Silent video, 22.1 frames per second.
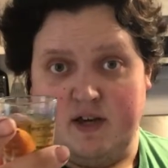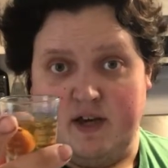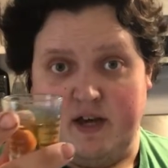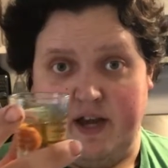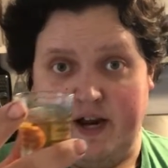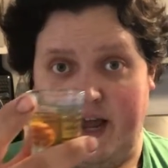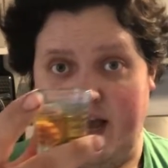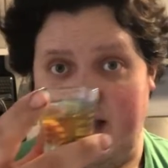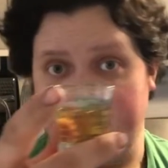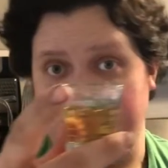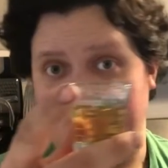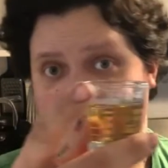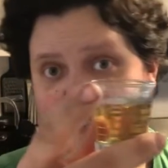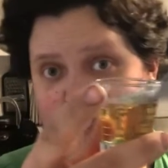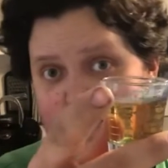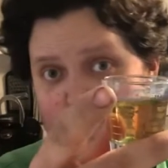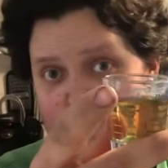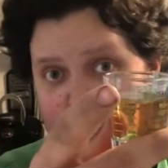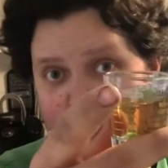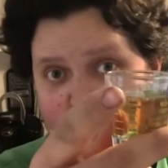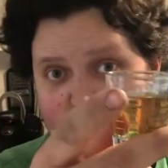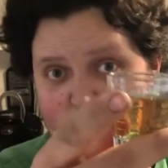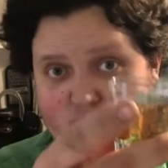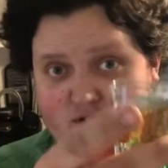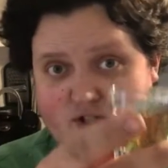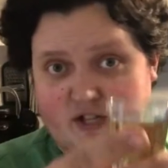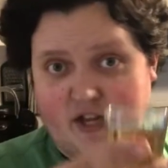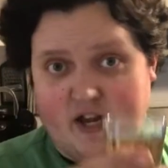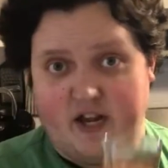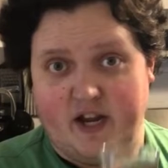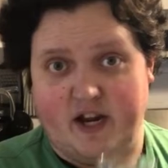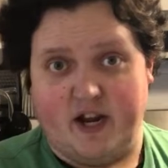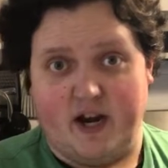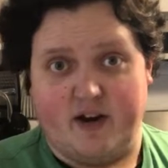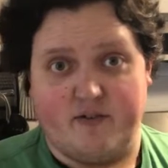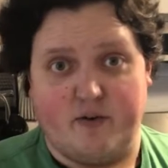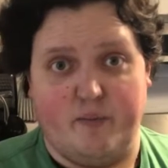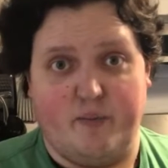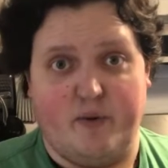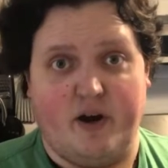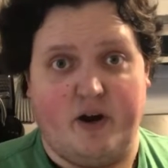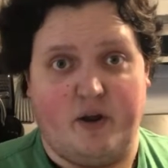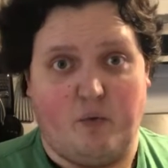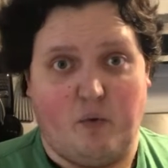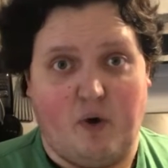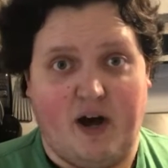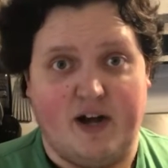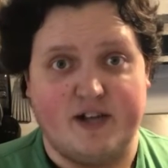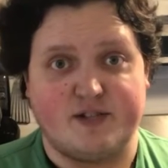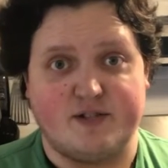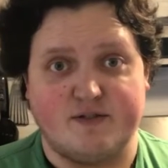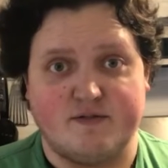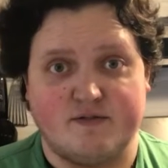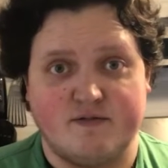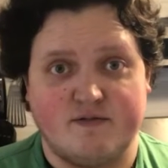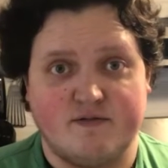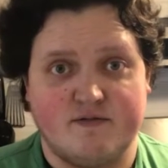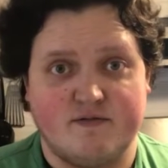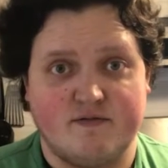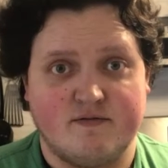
And happy St. Patrick's Day to everybody watching.